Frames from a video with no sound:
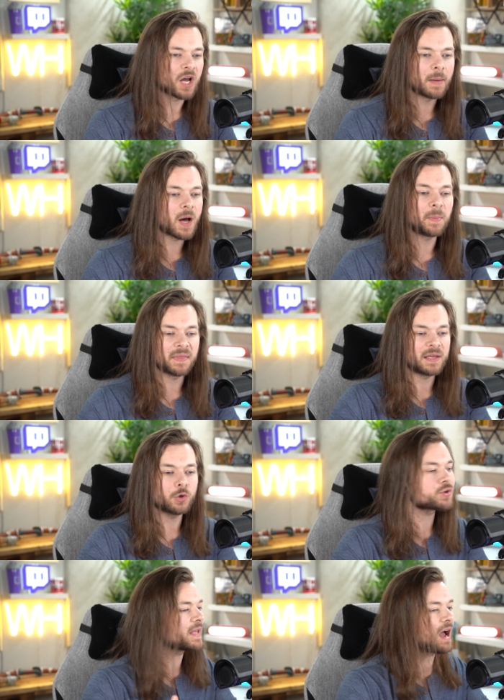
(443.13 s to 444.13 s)
come up and they
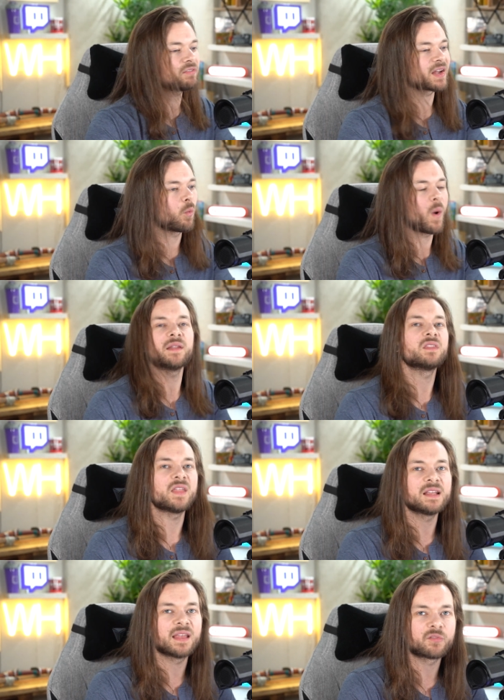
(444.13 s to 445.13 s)
usually have like one
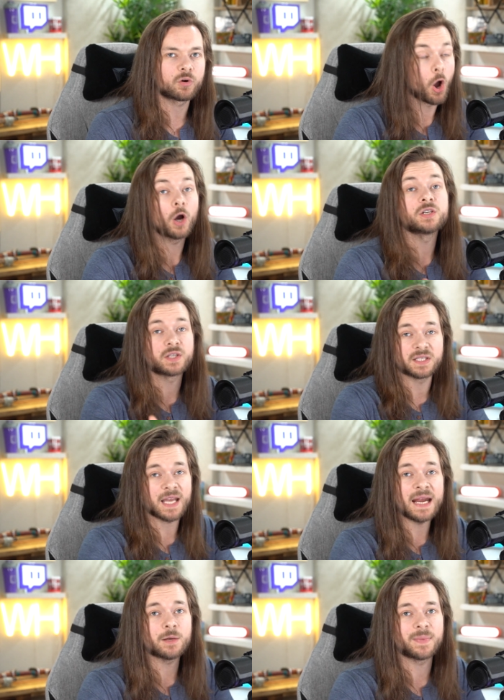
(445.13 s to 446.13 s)
thing they've rehearsed to
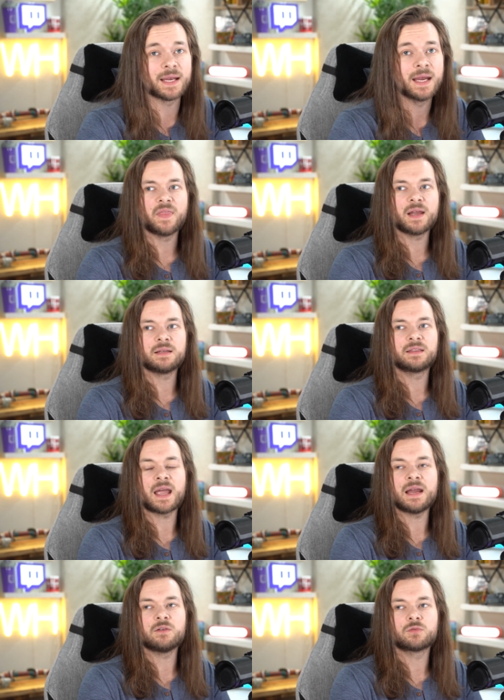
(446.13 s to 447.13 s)
say to me, but then
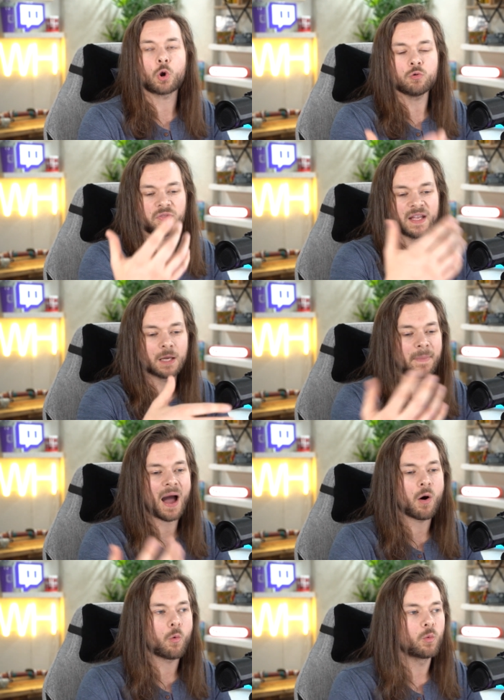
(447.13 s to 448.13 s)
they don't think
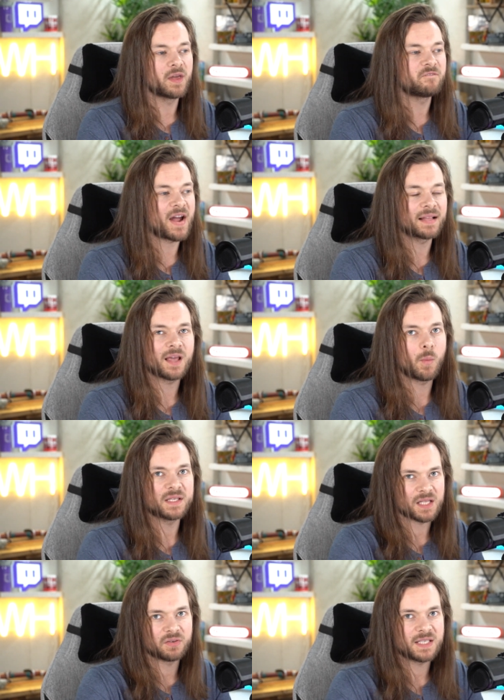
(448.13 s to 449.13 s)
about the fact that
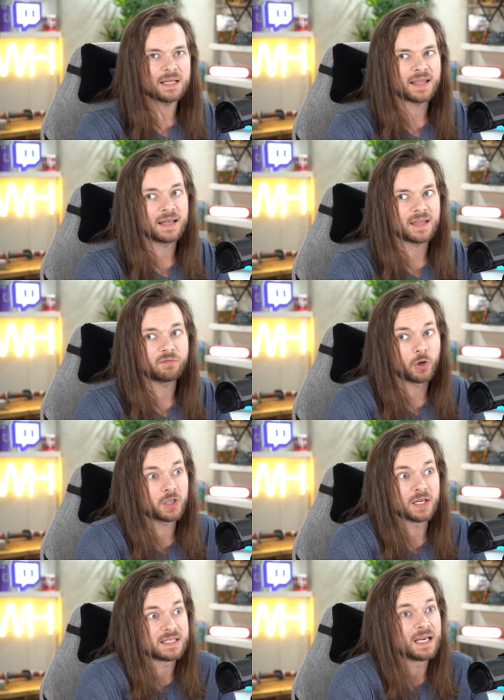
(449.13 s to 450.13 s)
once they've said that, they've got
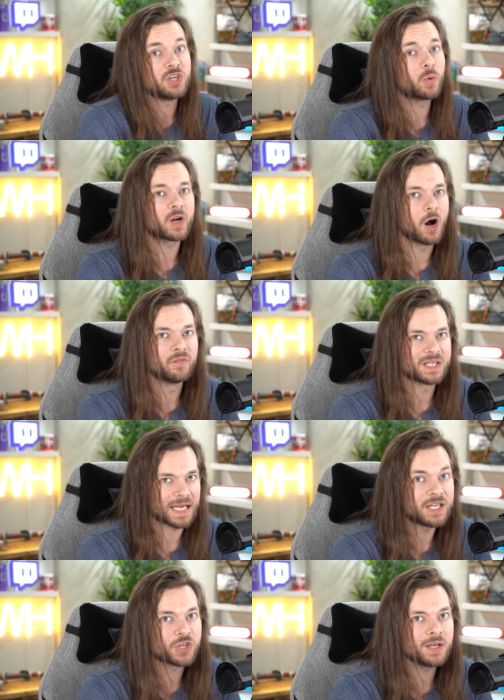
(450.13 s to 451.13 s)
to continue a
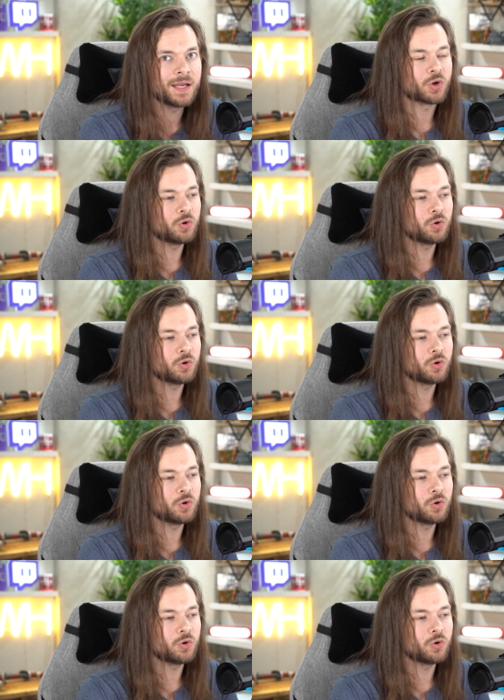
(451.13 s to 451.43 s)
conversation. So